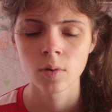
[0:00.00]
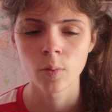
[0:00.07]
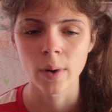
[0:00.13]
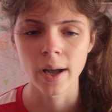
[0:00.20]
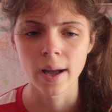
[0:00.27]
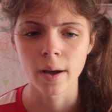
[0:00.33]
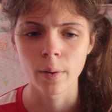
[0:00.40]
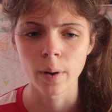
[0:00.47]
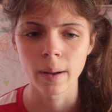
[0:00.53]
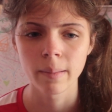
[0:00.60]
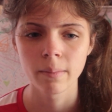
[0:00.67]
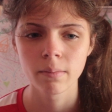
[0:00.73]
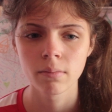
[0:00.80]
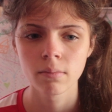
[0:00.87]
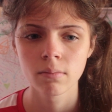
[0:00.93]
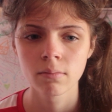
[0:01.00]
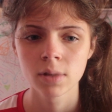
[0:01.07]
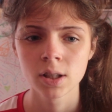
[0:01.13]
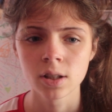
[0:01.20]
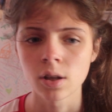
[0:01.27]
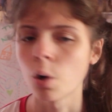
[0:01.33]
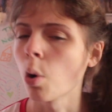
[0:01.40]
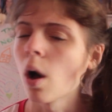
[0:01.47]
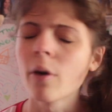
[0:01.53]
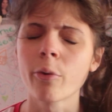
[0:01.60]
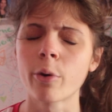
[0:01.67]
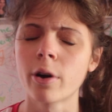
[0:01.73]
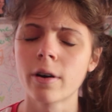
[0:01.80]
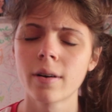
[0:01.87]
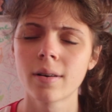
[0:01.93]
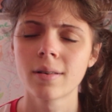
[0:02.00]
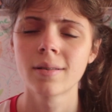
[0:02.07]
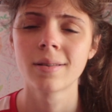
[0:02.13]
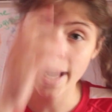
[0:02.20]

Wow, I'm so awkward.